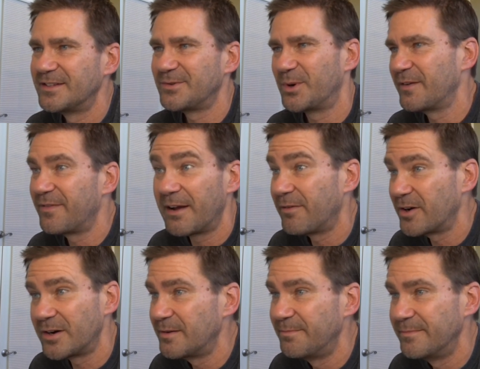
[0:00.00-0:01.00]

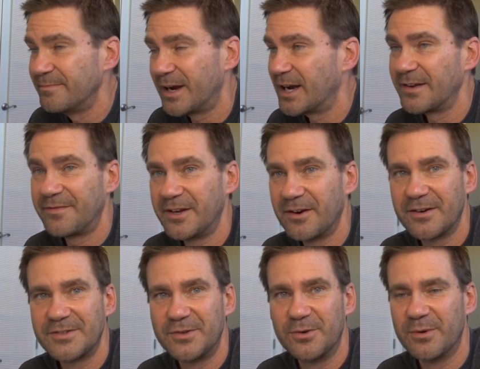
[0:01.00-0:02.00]
2,500 by end of year
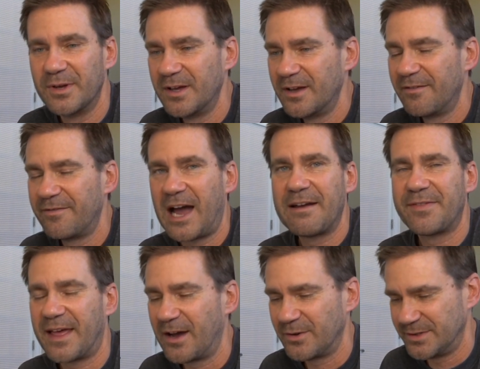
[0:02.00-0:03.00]
to
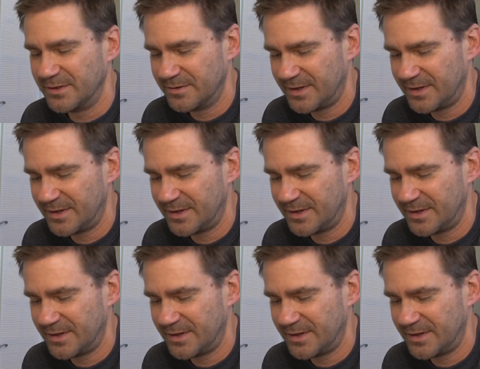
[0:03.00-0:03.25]
5,000.